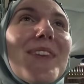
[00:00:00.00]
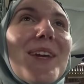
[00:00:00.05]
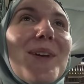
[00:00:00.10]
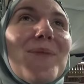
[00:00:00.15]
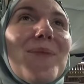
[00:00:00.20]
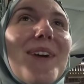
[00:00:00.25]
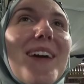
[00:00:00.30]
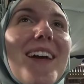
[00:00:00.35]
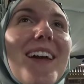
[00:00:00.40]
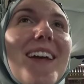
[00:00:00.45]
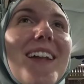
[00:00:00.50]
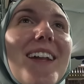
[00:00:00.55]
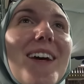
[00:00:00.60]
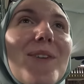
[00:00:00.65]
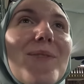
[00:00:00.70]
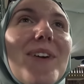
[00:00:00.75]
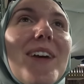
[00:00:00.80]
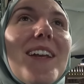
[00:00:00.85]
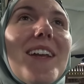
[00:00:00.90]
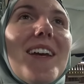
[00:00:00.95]
When I
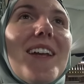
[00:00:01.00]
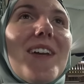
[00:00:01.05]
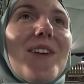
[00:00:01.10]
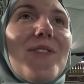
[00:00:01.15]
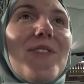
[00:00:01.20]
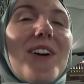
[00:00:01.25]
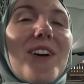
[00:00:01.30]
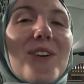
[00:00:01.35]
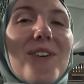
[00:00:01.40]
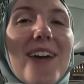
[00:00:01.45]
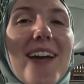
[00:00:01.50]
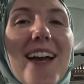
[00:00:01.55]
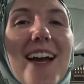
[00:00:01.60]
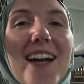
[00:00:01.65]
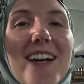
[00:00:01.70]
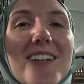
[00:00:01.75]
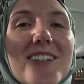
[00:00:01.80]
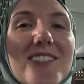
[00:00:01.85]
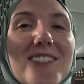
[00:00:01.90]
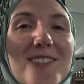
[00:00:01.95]
went in, I felt quite
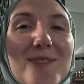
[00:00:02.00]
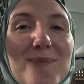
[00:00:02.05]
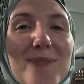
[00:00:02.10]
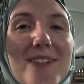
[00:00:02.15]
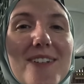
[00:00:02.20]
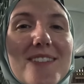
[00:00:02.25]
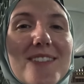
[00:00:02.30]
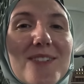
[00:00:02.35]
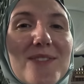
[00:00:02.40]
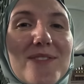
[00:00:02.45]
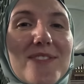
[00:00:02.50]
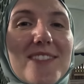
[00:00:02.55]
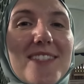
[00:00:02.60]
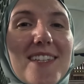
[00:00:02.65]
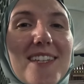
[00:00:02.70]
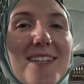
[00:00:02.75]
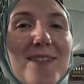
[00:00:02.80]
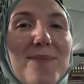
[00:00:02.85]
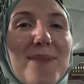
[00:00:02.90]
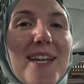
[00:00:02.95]
anxious because
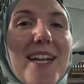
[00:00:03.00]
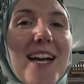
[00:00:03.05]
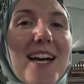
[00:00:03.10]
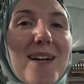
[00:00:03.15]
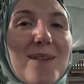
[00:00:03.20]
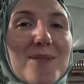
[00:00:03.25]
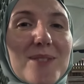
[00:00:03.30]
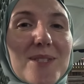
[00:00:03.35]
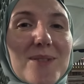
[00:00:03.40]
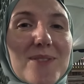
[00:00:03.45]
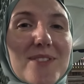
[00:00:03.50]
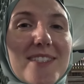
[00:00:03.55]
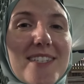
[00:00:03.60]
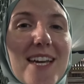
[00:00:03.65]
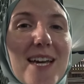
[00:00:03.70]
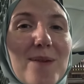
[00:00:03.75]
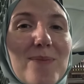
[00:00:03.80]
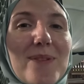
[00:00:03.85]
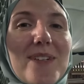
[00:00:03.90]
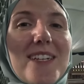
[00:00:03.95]
obviously me and Hamza were
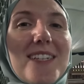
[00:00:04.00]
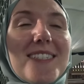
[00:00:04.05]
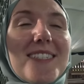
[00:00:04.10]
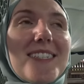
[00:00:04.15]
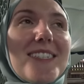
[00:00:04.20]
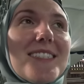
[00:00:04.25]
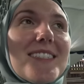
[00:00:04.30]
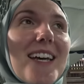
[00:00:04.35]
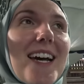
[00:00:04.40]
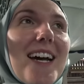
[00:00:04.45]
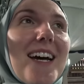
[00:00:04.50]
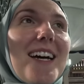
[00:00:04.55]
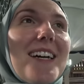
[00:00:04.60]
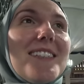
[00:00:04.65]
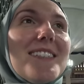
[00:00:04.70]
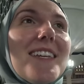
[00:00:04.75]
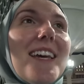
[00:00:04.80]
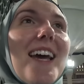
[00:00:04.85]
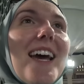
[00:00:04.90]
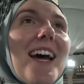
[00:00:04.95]
separated
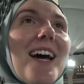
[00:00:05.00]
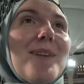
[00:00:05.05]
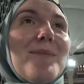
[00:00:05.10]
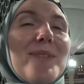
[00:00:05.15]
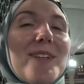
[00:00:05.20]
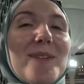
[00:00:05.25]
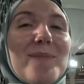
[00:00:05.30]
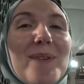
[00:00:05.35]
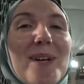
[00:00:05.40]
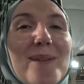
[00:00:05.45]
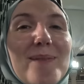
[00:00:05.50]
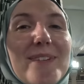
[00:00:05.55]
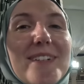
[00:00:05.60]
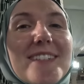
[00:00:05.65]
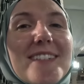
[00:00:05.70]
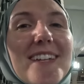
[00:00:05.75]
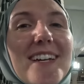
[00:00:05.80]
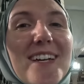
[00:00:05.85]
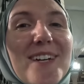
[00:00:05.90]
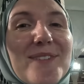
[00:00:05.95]
and I'm here by
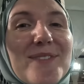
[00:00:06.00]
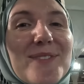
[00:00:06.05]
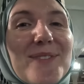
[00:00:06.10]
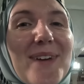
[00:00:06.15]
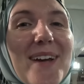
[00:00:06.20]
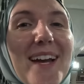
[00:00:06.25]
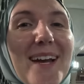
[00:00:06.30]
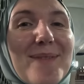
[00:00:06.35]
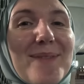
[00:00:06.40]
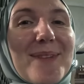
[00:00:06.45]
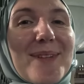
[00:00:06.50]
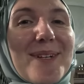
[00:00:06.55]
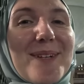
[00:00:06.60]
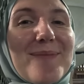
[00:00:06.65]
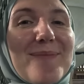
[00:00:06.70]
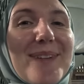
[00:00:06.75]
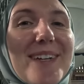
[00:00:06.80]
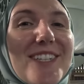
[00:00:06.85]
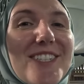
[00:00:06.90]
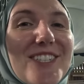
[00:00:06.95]
myself, so I am a little
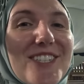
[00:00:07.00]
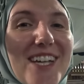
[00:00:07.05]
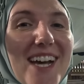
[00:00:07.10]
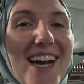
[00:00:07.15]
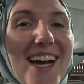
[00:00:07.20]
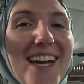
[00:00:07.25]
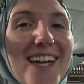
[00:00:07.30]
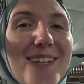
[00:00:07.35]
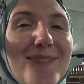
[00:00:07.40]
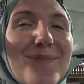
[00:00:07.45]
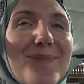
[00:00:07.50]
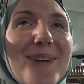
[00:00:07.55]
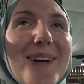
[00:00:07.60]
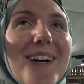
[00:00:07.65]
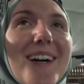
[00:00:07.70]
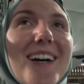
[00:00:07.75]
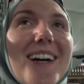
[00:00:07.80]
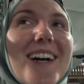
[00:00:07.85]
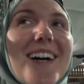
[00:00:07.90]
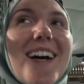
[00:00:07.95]
bit shy,
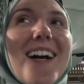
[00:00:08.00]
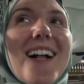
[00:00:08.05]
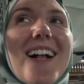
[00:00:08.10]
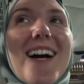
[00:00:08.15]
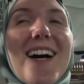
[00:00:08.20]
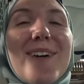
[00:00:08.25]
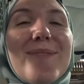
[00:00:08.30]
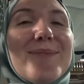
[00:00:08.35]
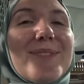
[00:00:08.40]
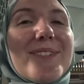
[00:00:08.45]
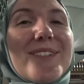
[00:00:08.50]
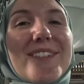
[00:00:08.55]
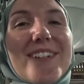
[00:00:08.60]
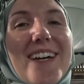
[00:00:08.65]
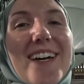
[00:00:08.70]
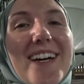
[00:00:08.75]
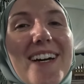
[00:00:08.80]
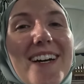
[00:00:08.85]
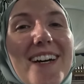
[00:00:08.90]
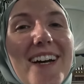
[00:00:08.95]
but
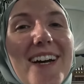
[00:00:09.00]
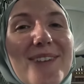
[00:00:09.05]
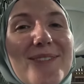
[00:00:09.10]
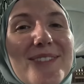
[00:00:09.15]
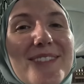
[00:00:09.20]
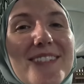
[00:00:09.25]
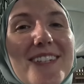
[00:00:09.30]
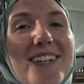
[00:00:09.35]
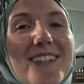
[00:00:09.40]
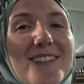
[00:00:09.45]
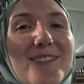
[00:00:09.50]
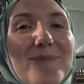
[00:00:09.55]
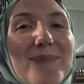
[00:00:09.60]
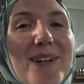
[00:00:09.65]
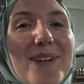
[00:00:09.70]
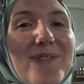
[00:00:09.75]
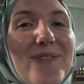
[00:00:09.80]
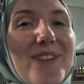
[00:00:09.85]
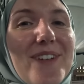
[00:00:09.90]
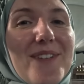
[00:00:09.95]
alhamdulillah, I was surrounded by
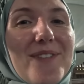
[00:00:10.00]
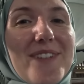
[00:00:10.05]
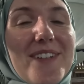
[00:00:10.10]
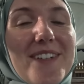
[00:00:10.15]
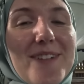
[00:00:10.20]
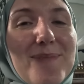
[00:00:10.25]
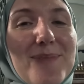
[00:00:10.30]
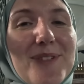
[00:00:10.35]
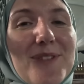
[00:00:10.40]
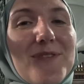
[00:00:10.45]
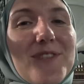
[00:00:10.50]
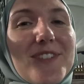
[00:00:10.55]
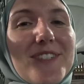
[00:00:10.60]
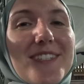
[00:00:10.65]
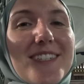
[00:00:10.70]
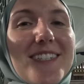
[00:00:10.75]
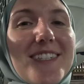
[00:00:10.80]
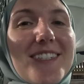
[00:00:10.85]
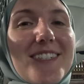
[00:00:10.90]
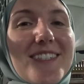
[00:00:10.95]
really, really beautiful
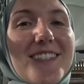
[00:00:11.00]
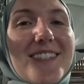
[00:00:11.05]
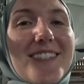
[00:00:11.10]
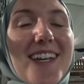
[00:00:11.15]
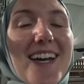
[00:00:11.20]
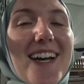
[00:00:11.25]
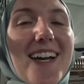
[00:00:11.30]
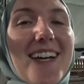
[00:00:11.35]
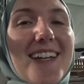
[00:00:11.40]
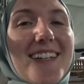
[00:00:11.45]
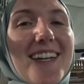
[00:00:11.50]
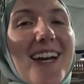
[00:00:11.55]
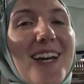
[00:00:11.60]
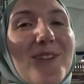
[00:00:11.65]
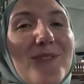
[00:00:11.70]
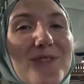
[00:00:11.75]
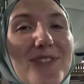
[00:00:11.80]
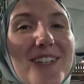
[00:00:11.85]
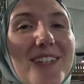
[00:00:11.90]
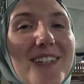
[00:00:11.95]
sisters and I had
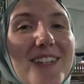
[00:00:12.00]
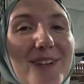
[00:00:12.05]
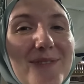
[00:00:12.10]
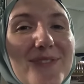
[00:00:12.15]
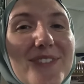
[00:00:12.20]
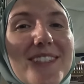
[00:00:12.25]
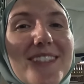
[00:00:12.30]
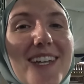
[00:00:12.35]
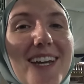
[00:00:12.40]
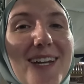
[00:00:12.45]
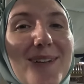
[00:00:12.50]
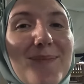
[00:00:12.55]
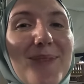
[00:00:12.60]
a really lovely time,